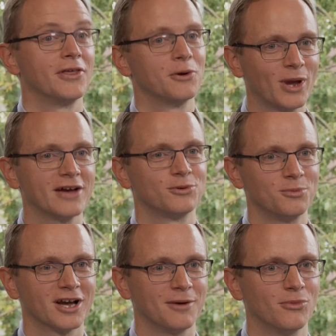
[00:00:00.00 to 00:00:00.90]
I think we have
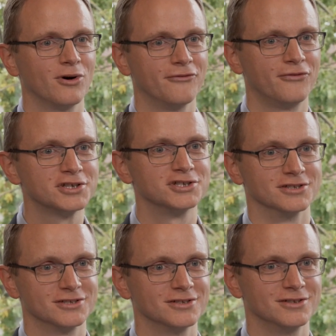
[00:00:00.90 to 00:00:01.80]
to become more
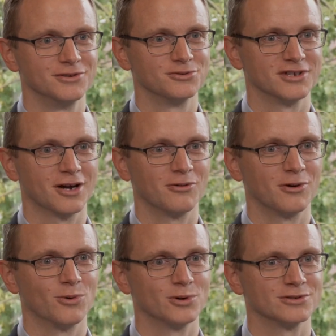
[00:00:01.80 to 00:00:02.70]
efficient in using
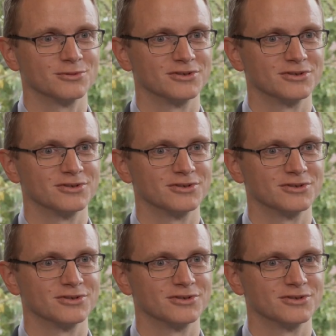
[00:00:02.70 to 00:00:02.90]
our water